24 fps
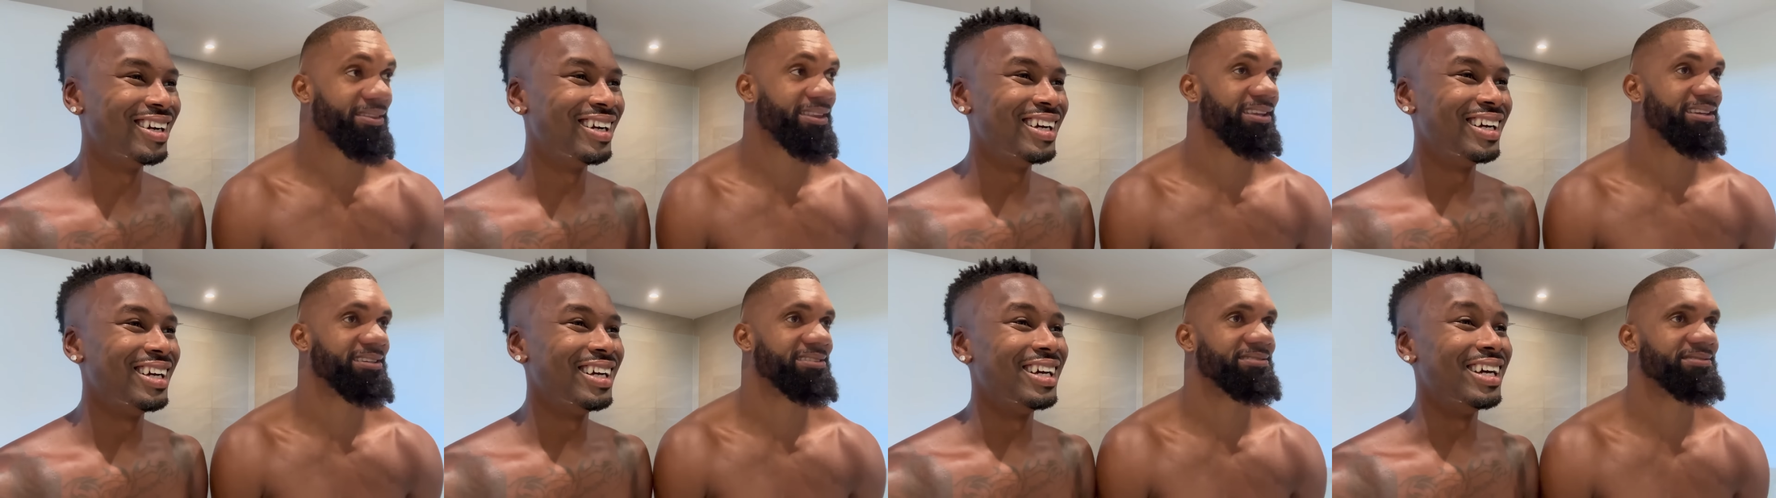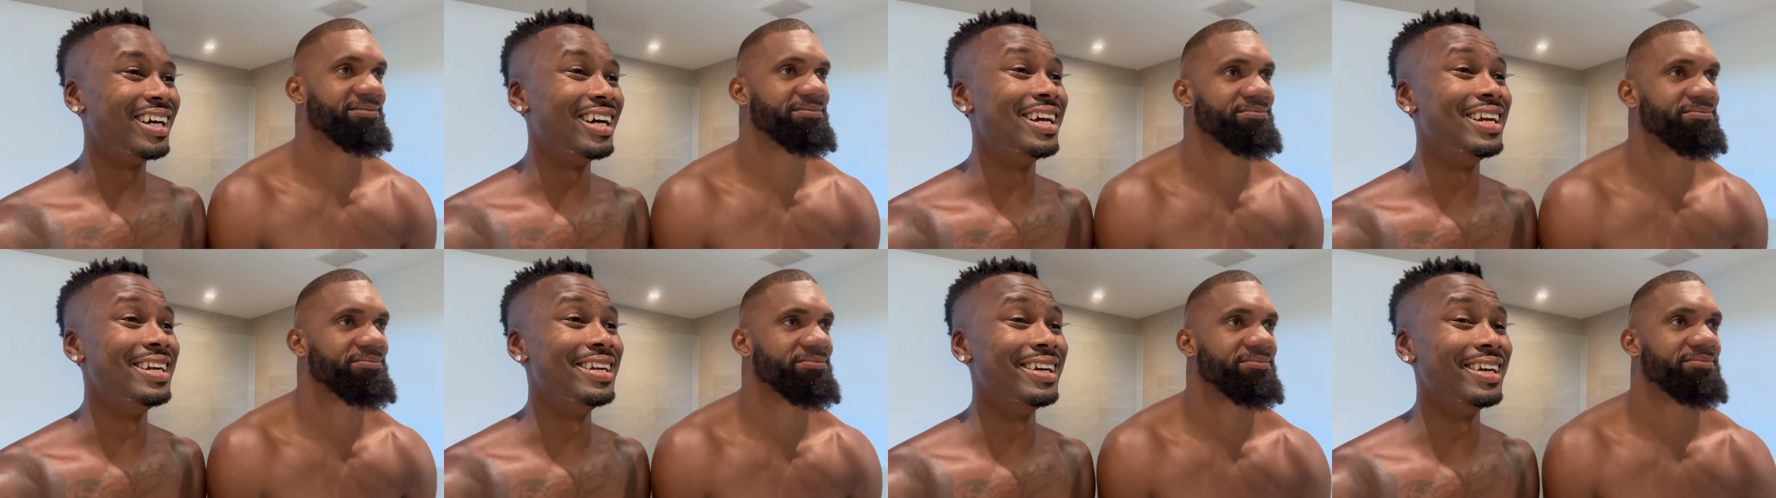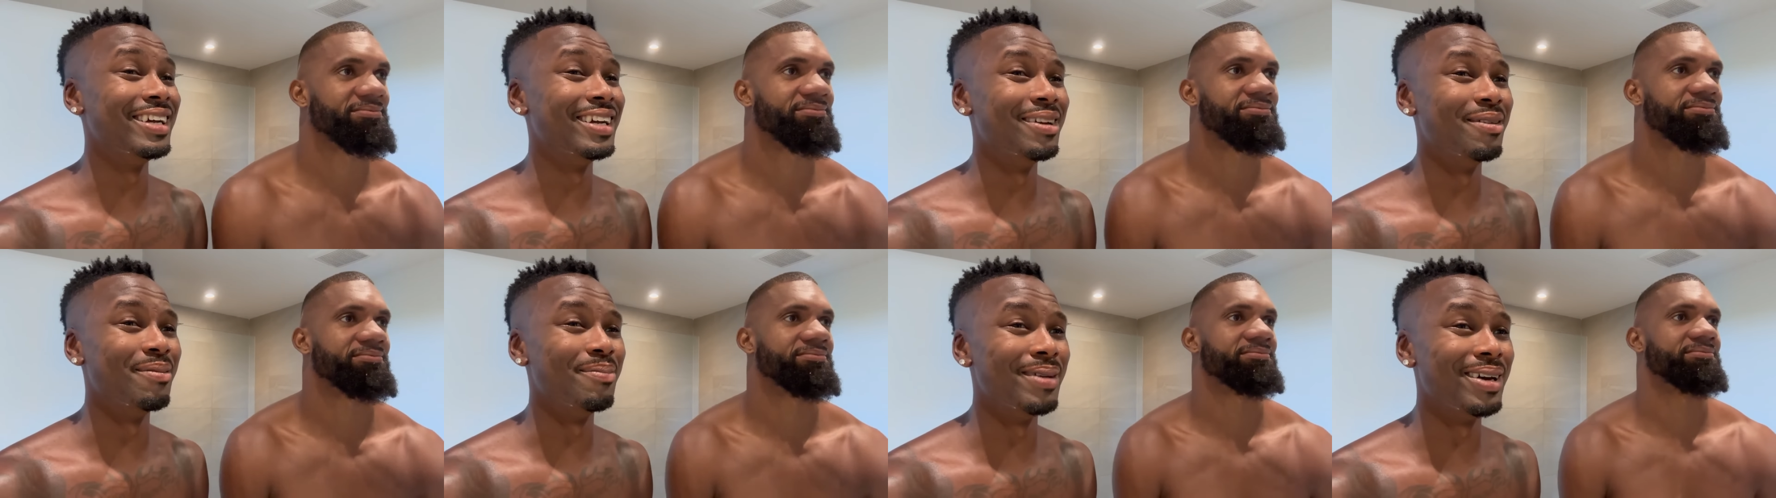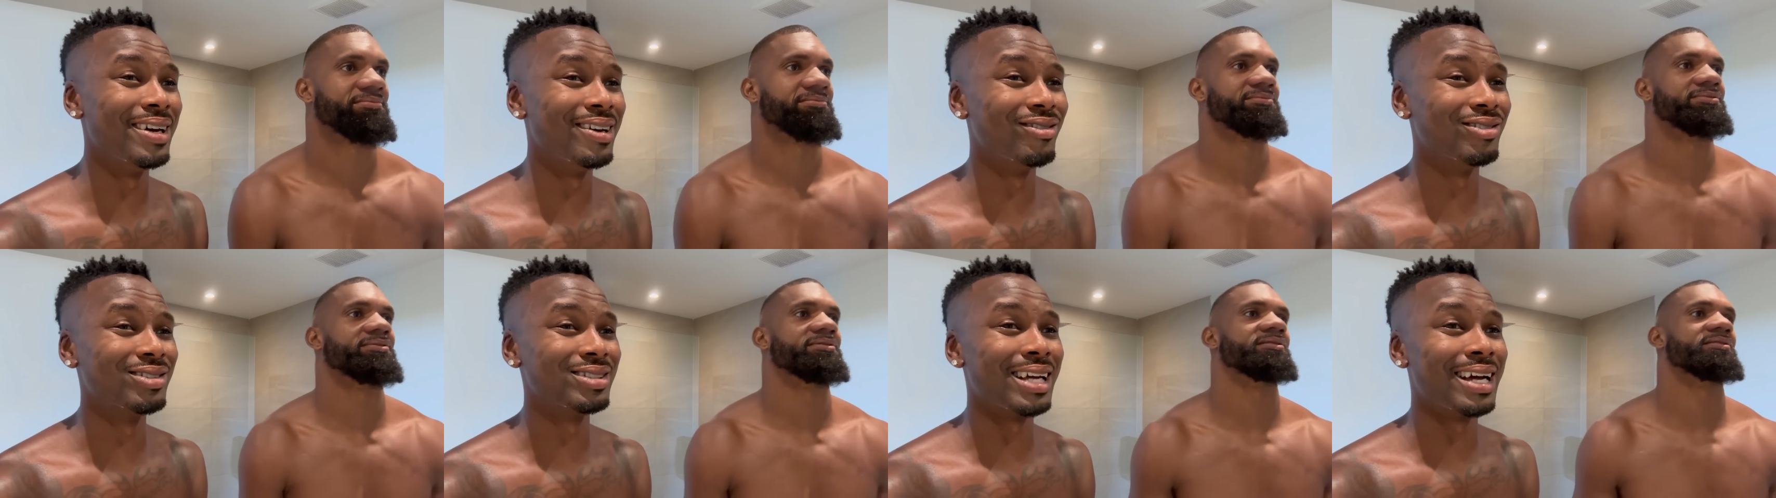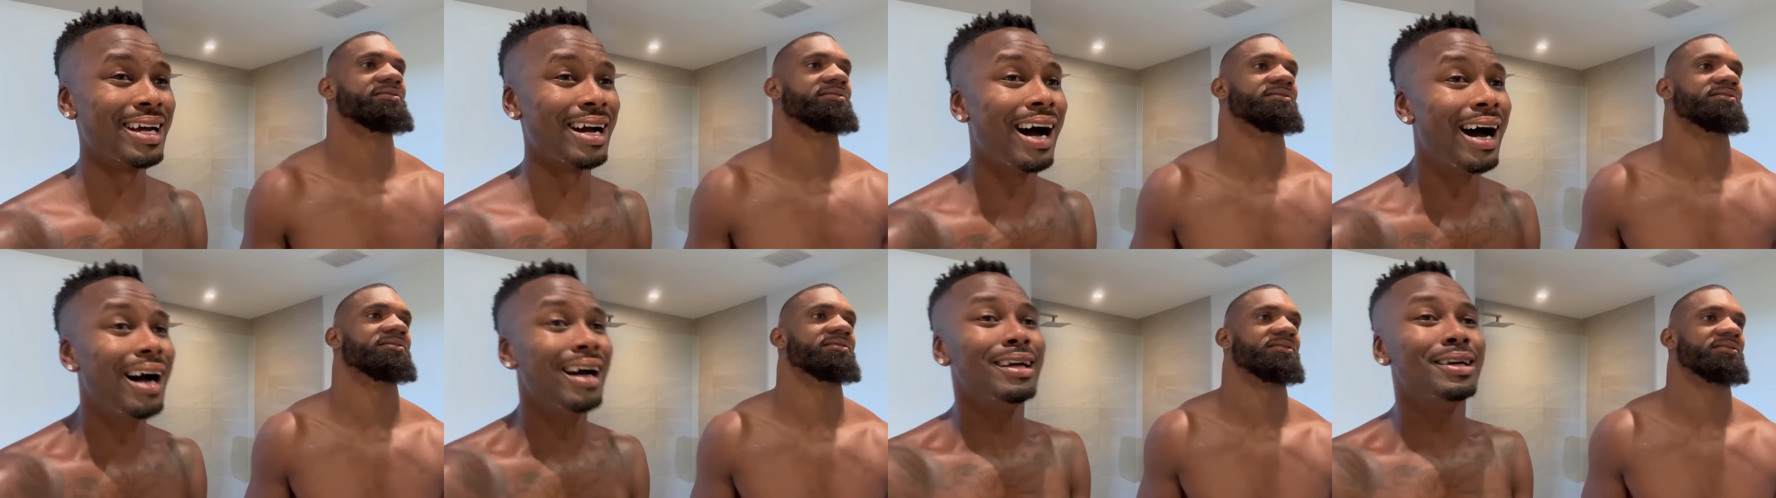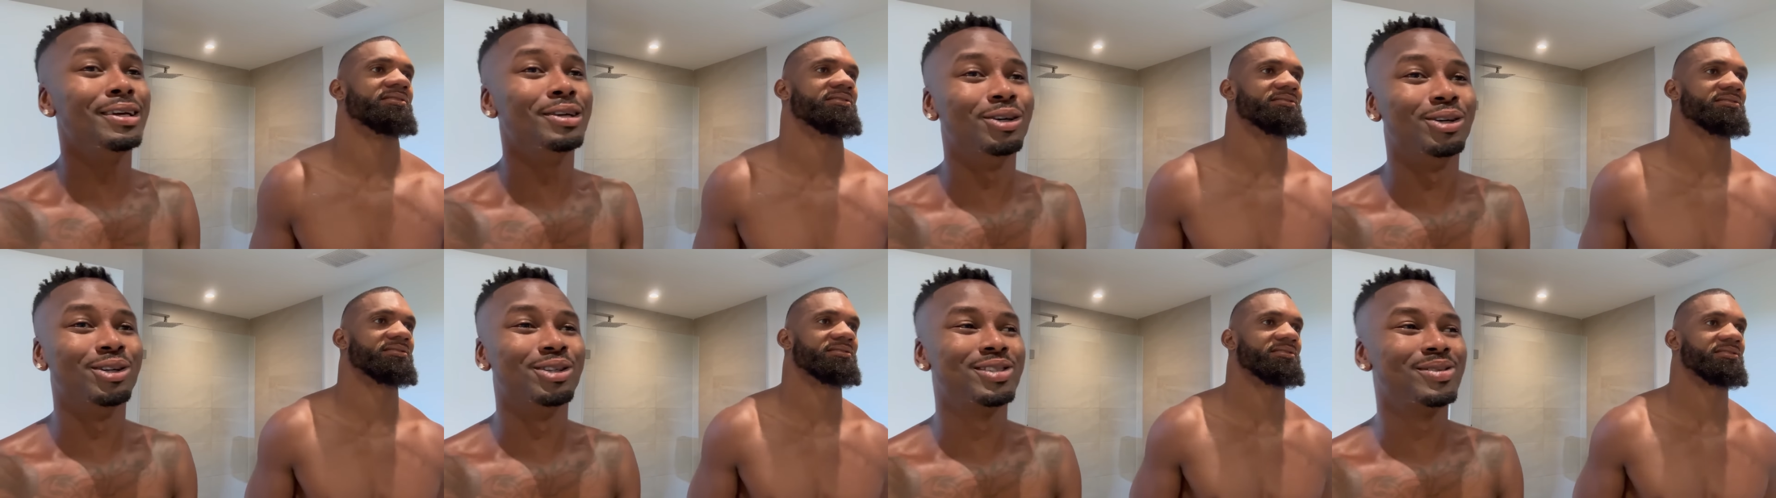Speaker 1: And then the man was like,
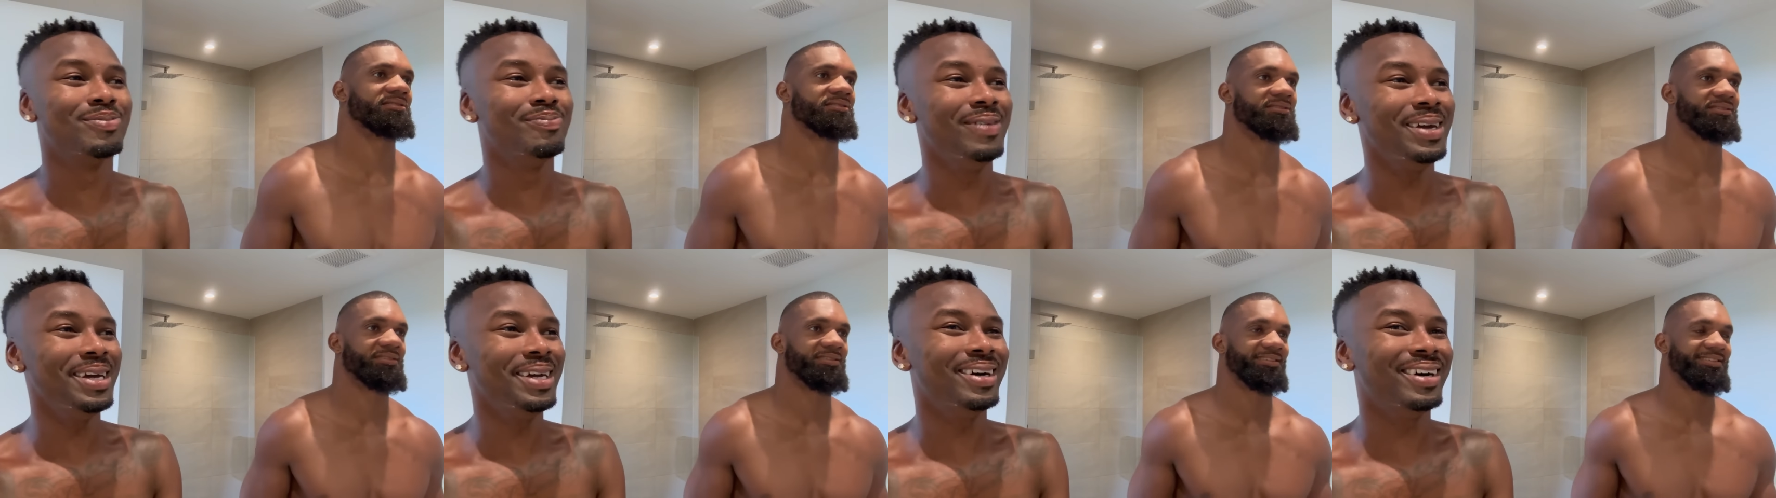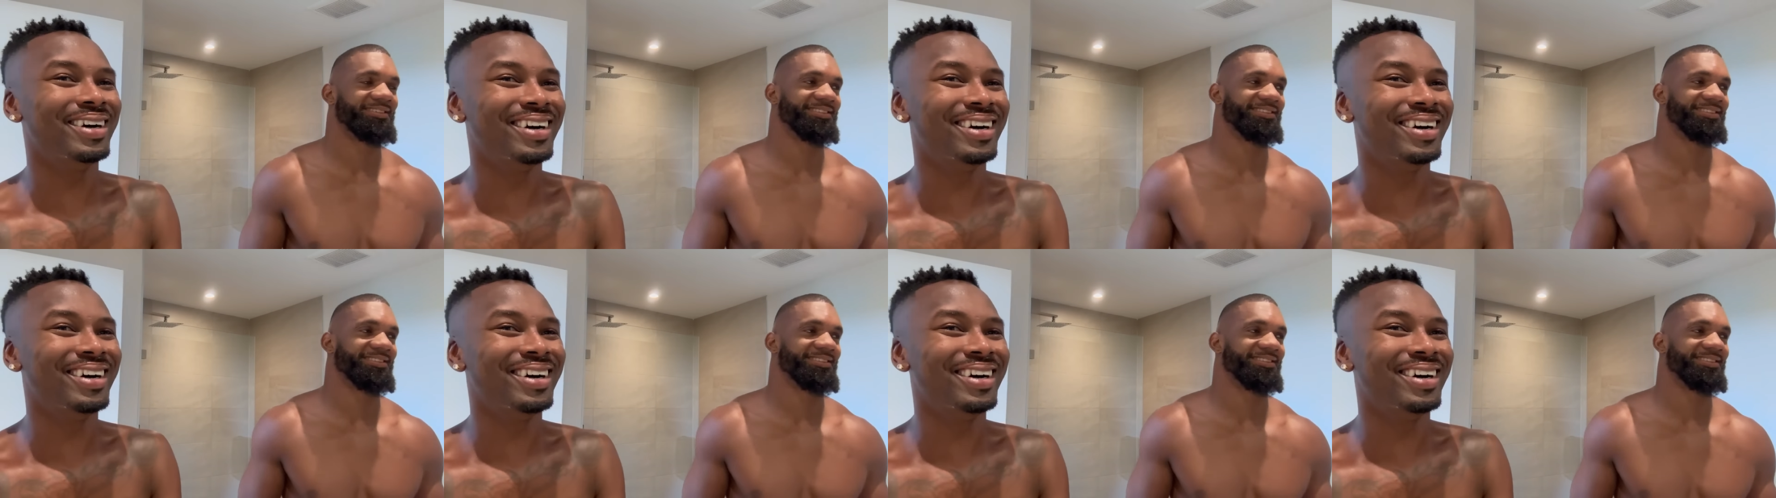"Adios, meal."